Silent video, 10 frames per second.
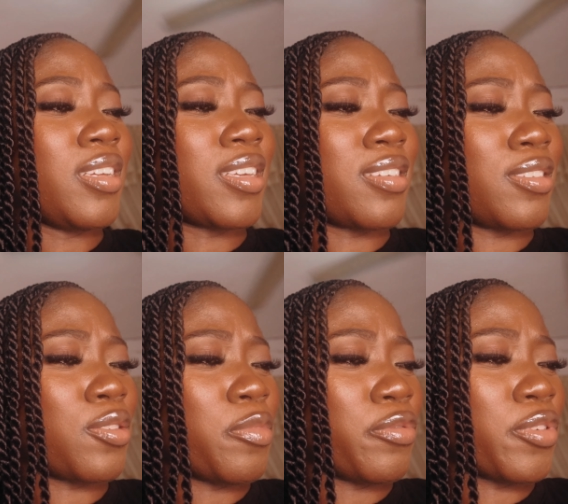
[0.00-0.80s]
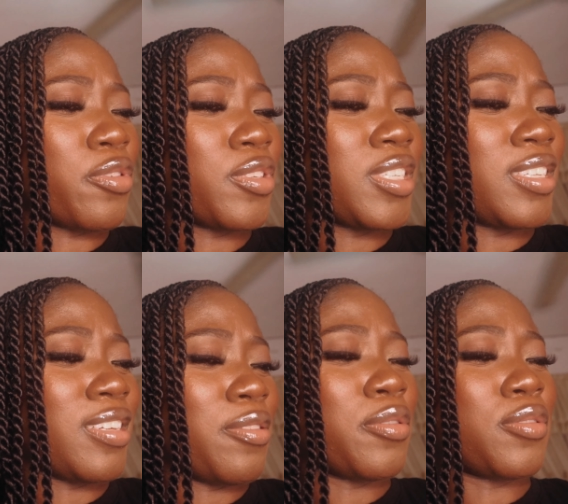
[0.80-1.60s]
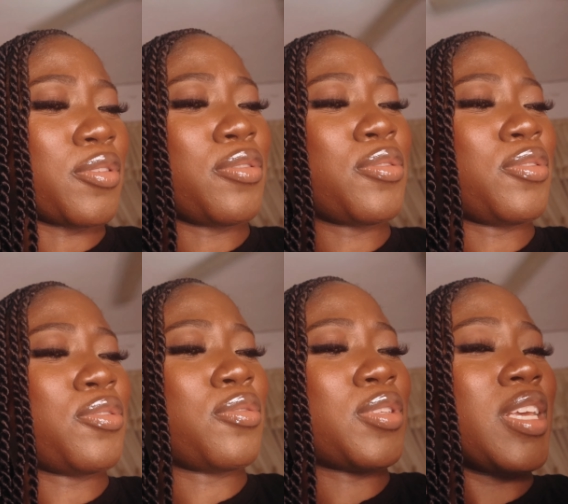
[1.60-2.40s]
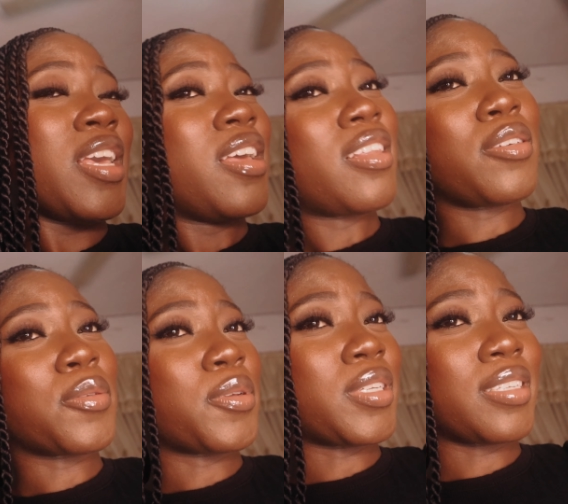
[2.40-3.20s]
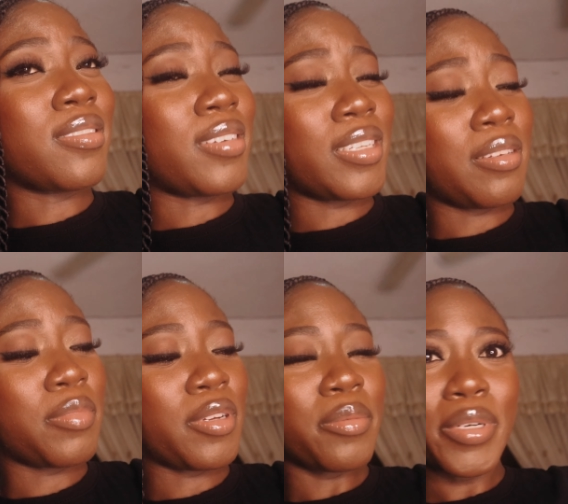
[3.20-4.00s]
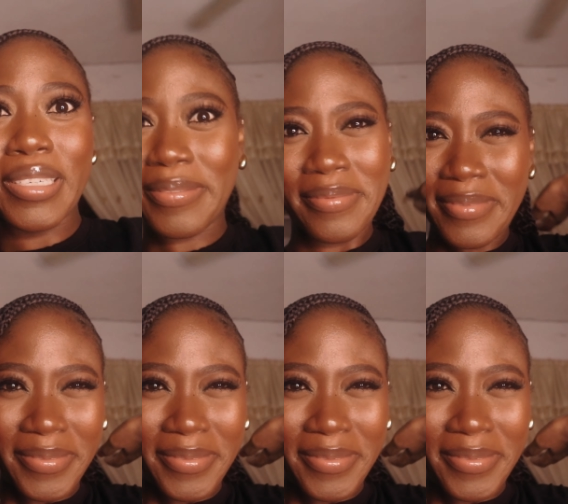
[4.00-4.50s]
like some of the content that I was going to shoot that was because i didn't write them down but